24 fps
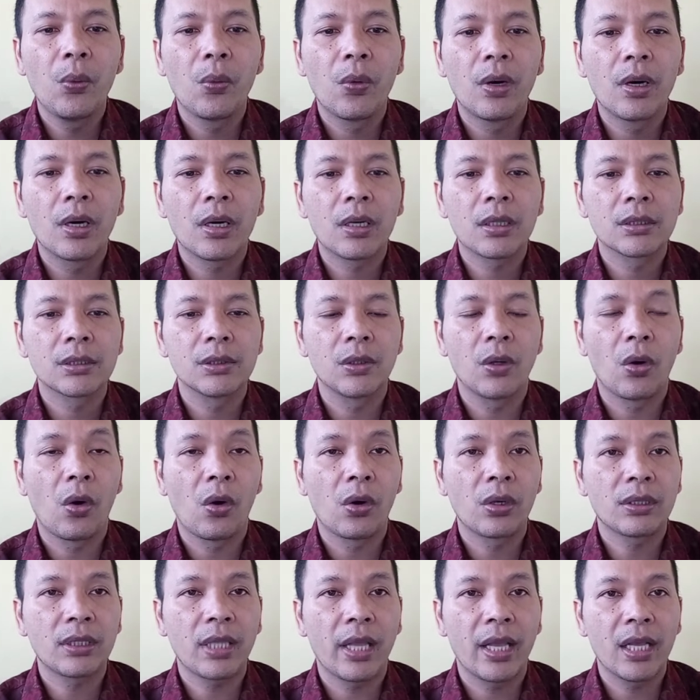works or
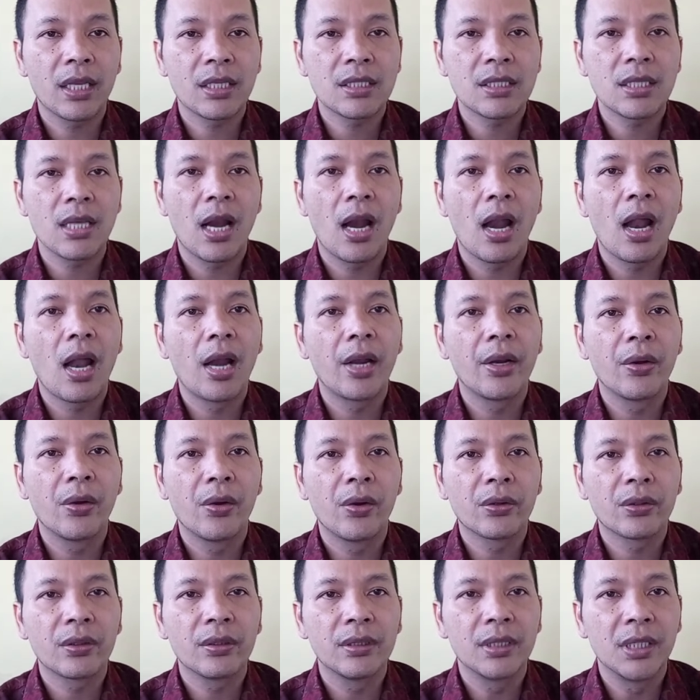texts are not
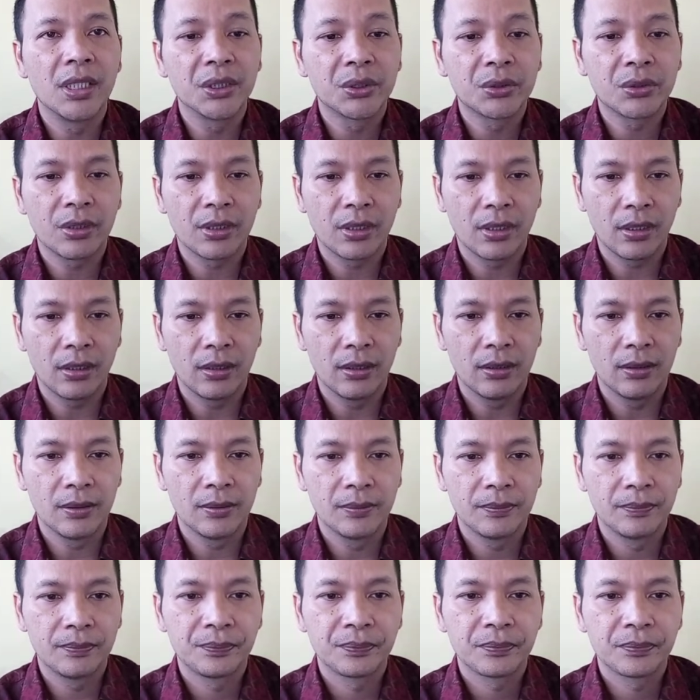neutral.
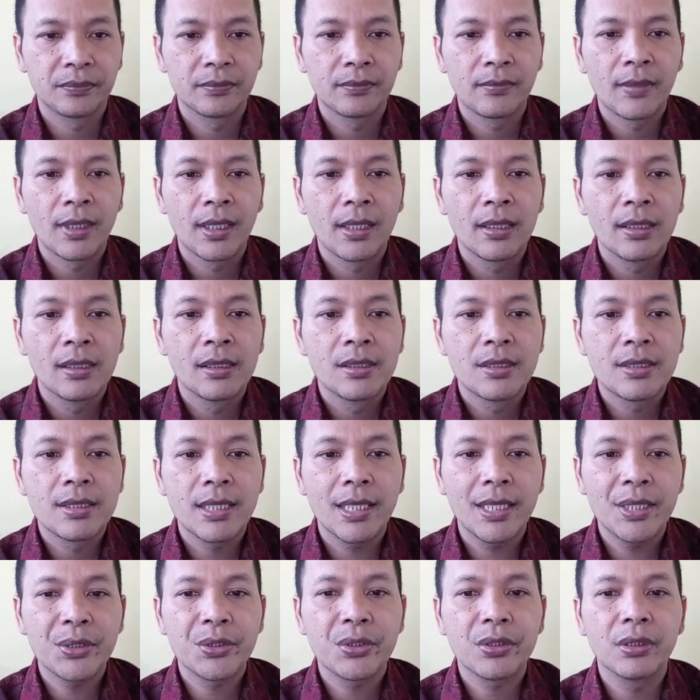
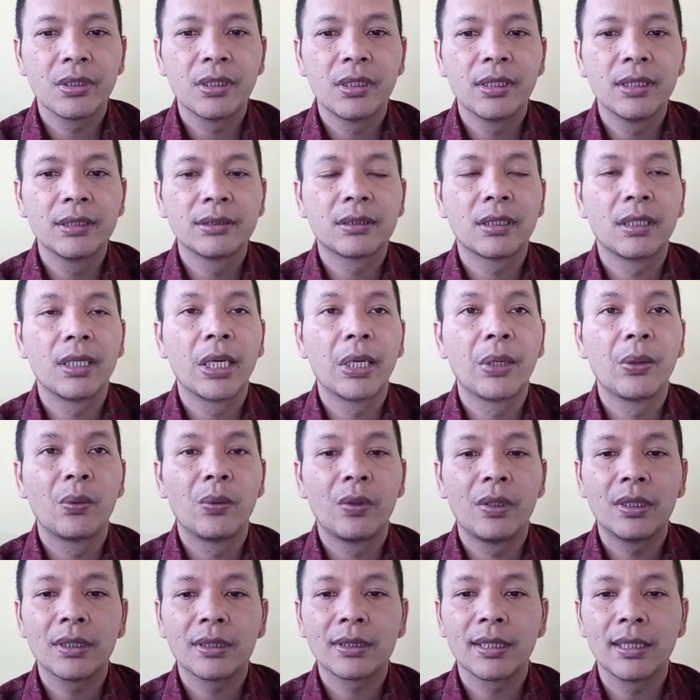Such a literary
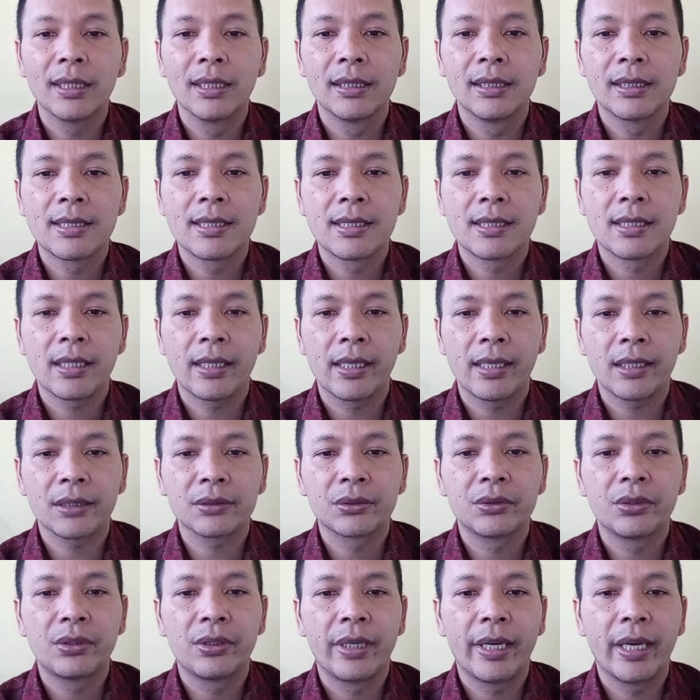work is
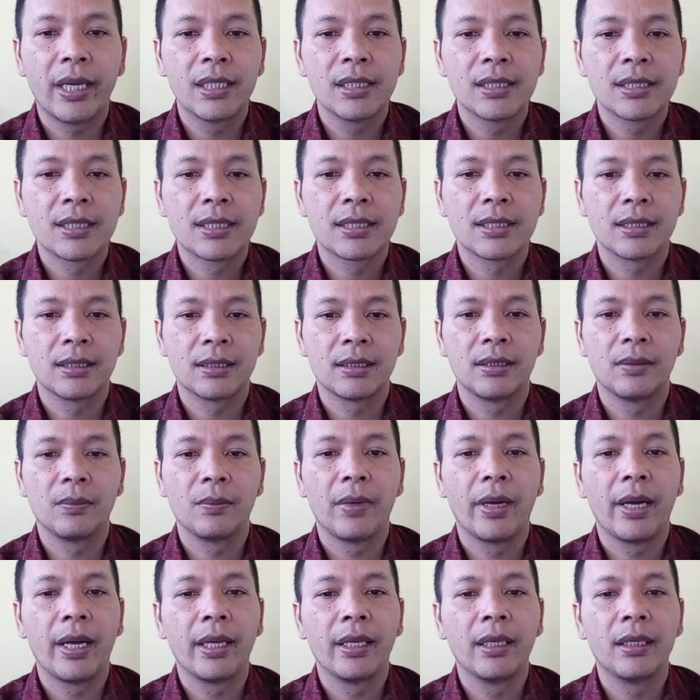characterized
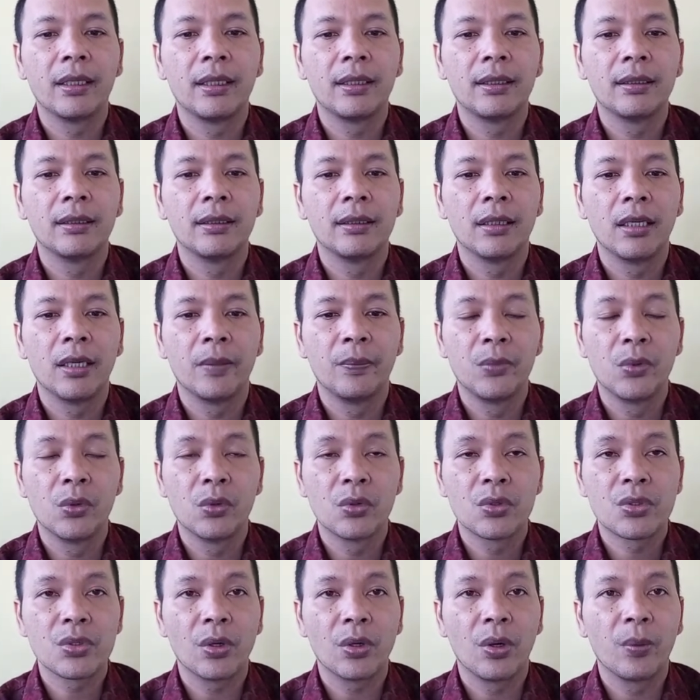by an
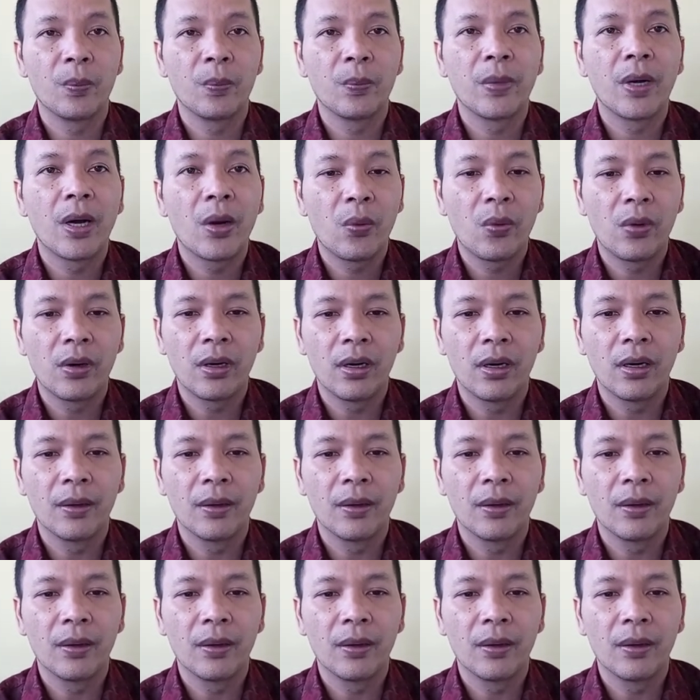abuse of power.